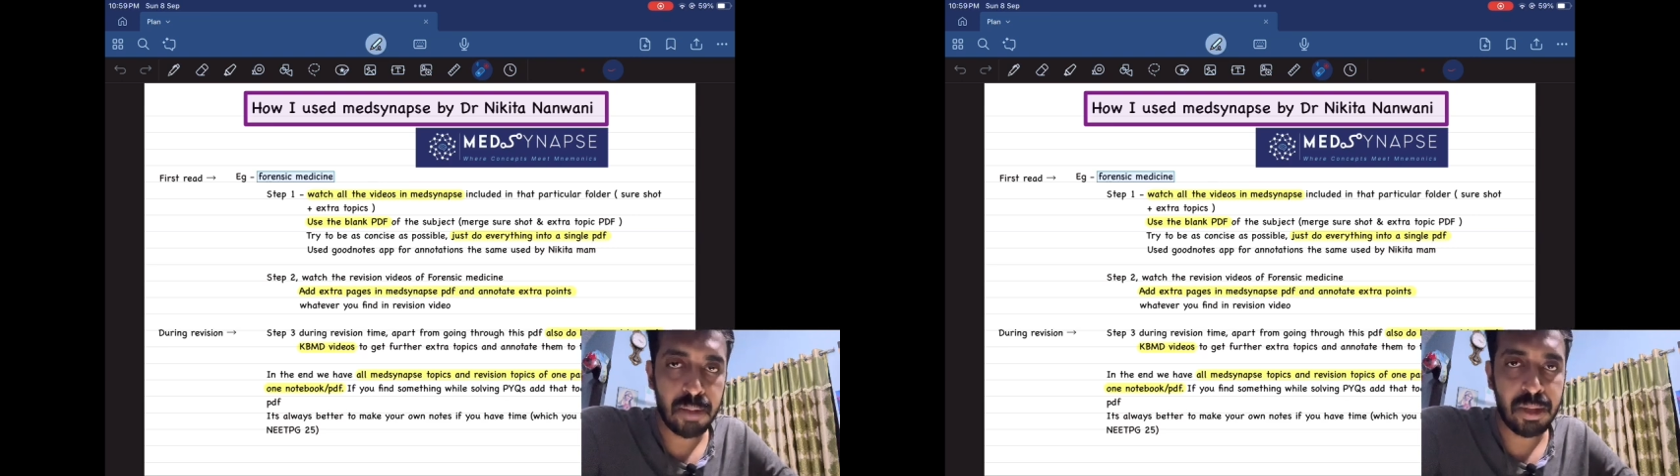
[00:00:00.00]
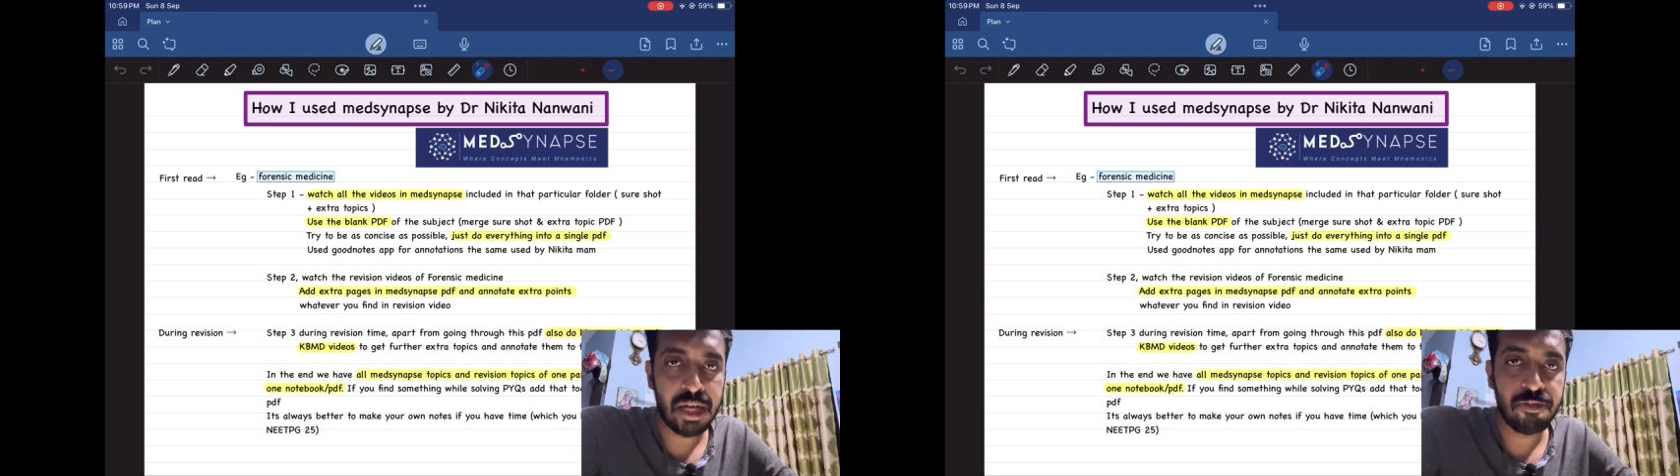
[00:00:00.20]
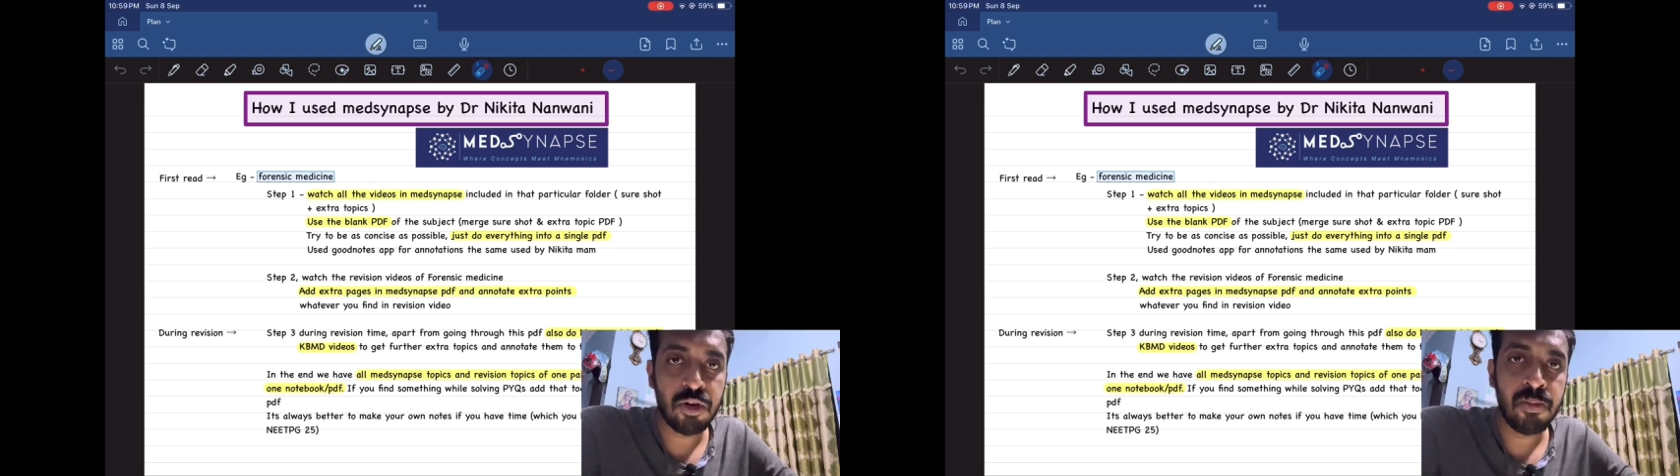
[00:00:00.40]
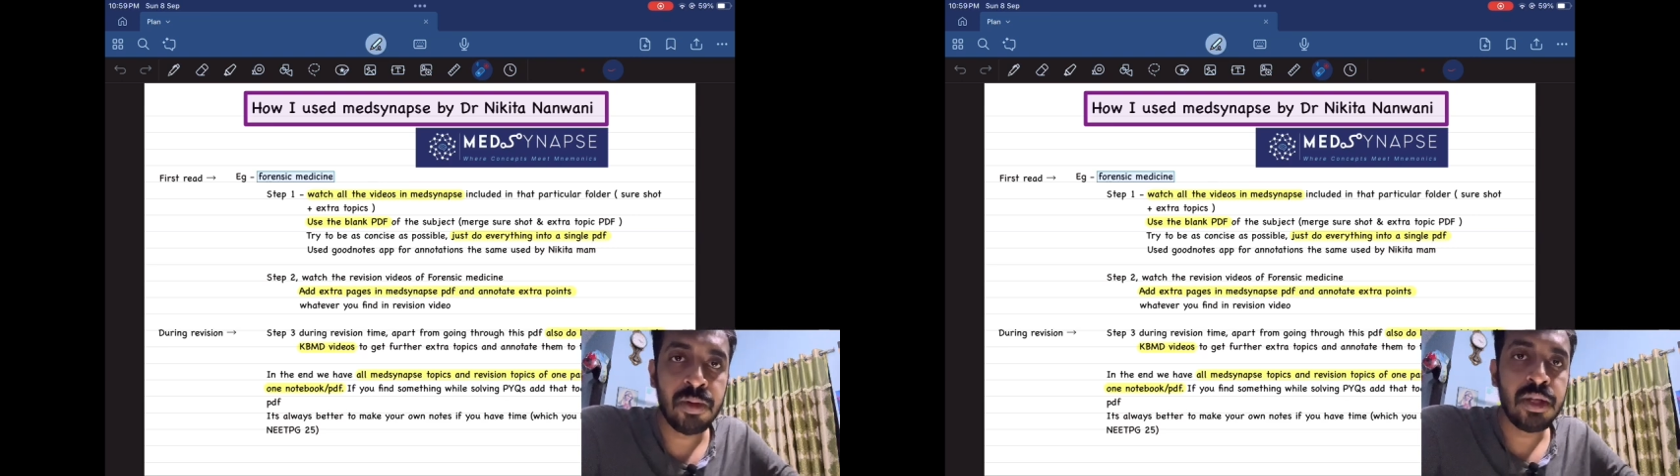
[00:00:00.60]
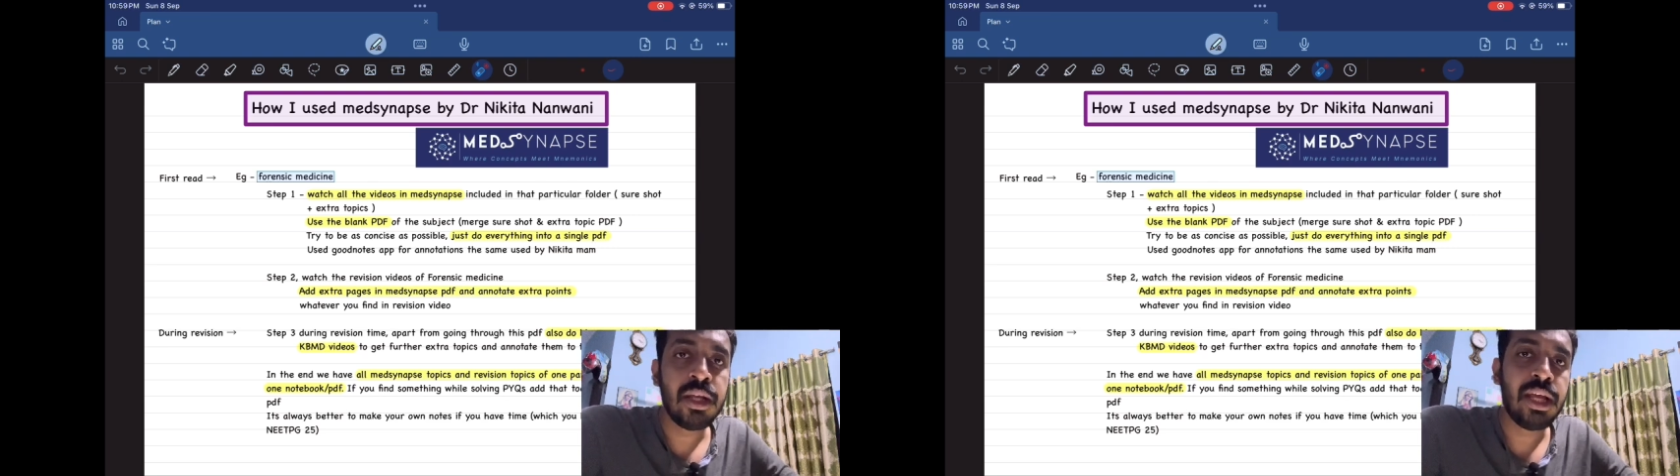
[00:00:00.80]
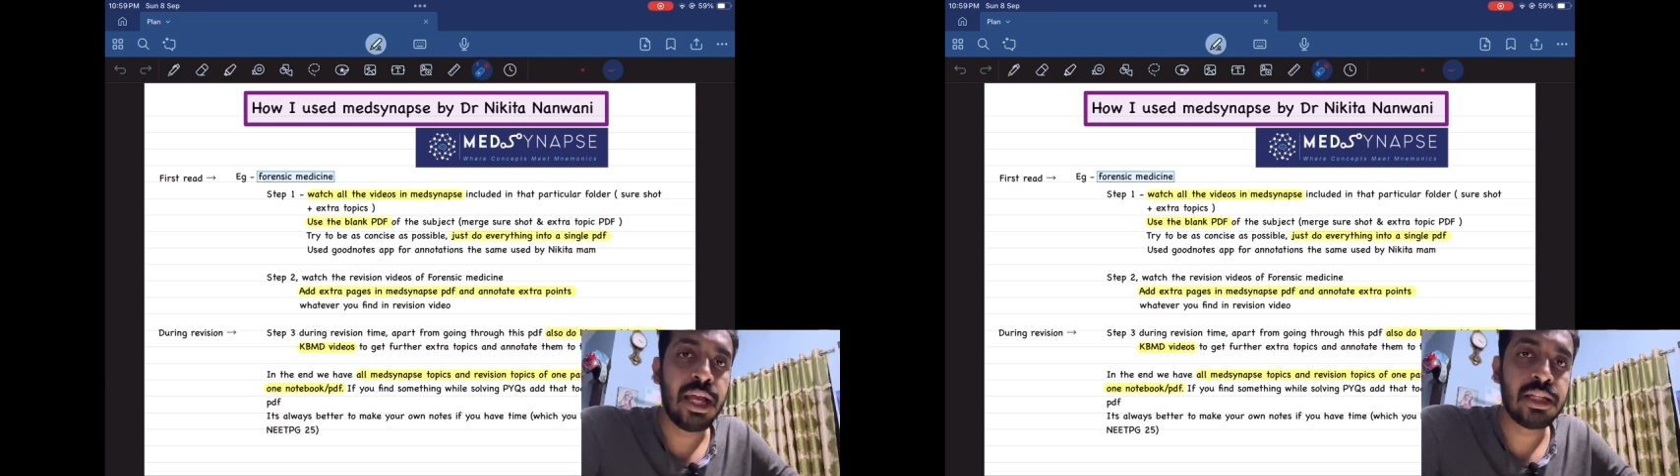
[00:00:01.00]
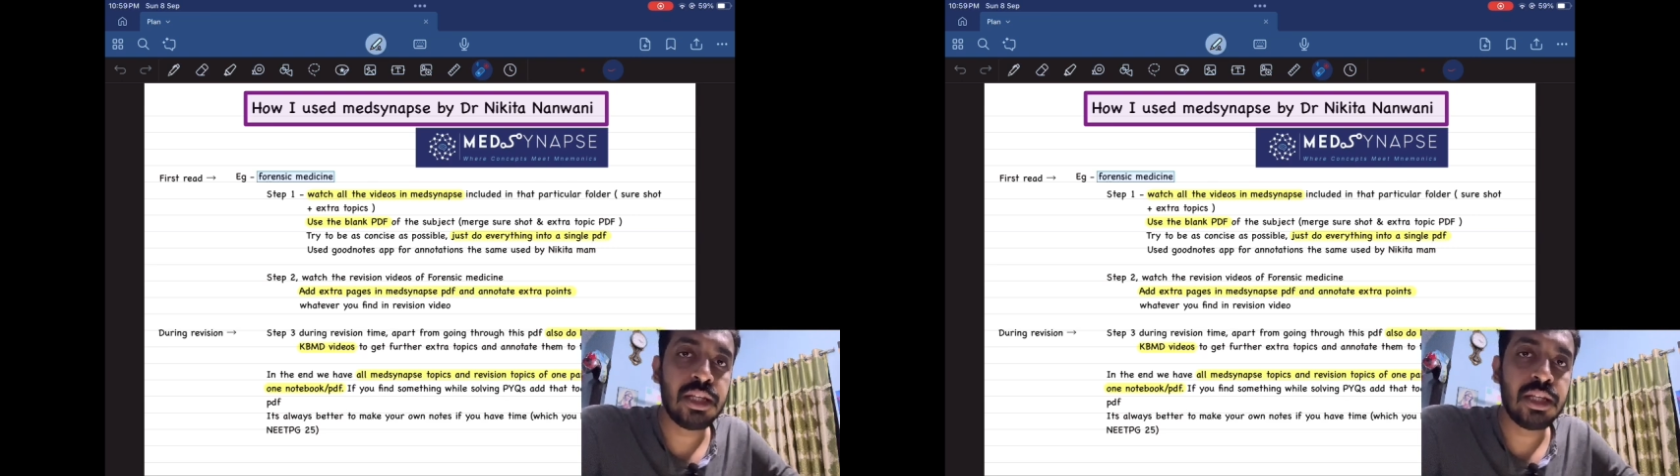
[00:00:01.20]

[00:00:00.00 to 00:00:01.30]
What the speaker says: platform and